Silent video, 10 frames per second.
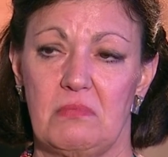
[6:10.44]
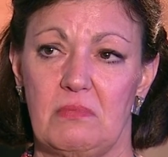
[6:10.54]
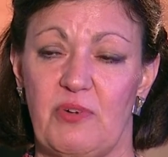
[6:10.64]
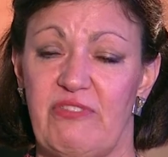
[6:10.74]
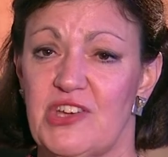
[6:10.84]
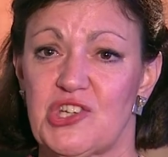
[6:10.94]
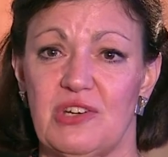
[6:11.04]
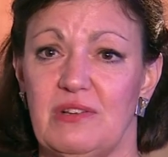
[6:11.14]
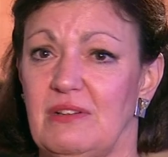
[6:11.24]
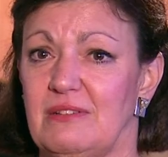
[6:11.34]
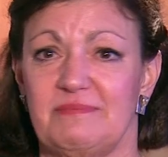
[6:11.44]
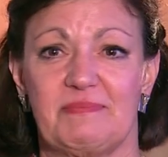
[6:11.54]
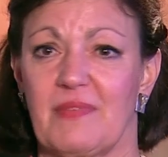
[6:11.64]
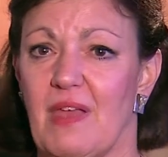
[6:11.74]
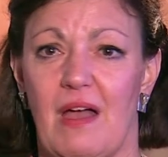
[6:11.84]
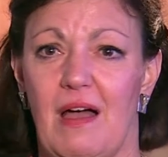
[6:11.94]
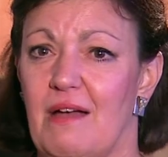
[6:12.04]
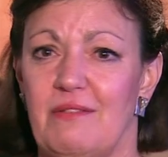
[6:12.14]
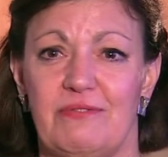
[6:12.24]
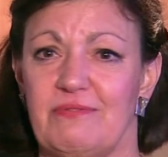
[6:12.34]
Professional,
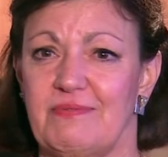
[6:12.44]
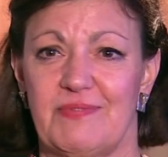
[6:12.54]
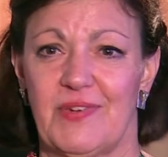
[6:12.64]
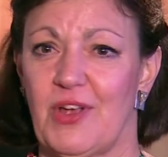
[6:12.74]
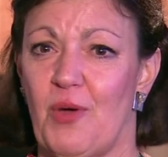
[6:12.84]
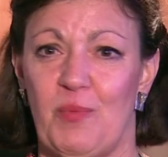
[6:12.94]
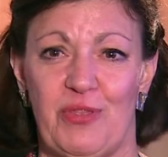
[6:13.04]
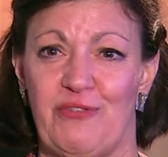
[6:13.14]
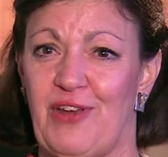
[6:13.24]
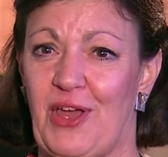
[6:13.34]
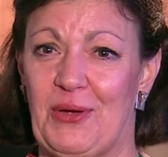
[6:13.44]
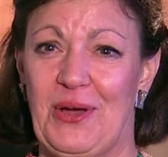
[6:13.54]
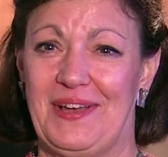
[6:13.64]
I've gone with the flow.